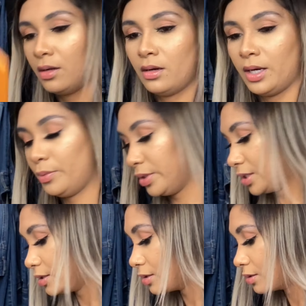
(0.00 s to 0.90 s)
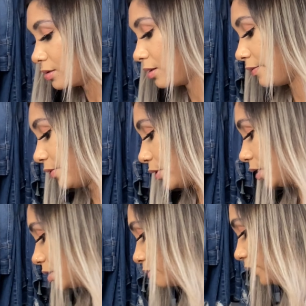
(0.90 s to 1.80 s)
All right, what is this? Of
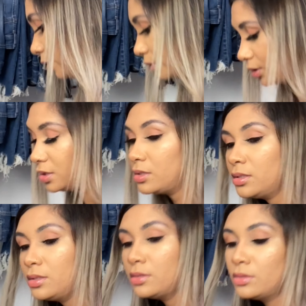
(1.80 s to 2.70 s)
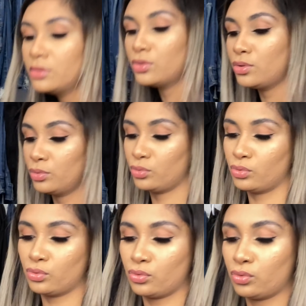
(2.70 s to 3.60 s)
course you know what this is.
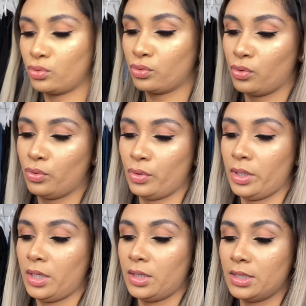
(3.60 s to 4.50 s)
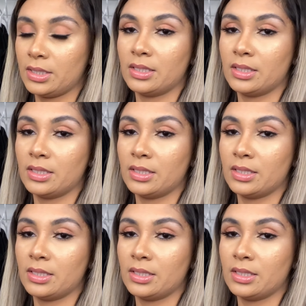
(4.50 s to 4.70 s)
This is